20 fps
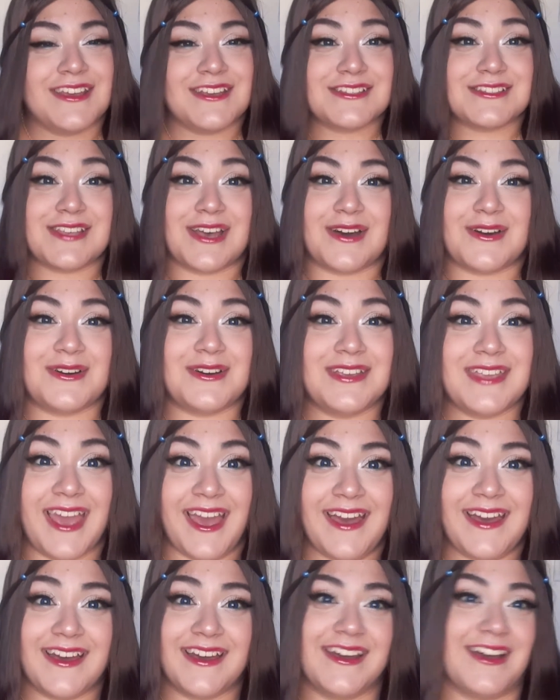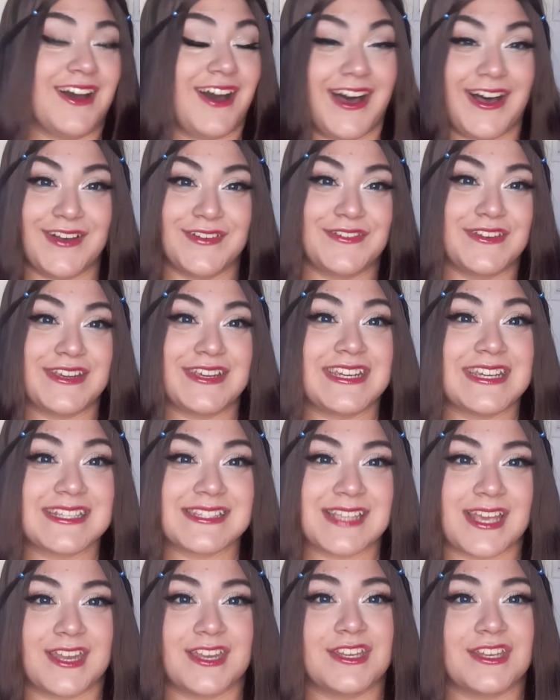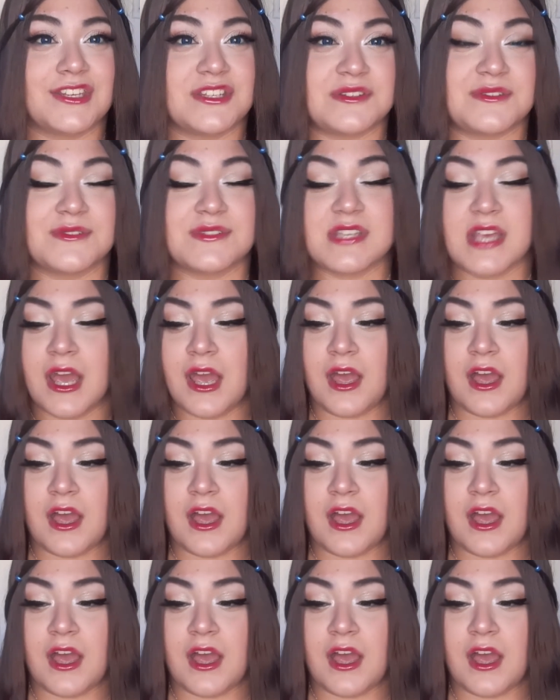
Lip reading: so yeah, all very exciting news.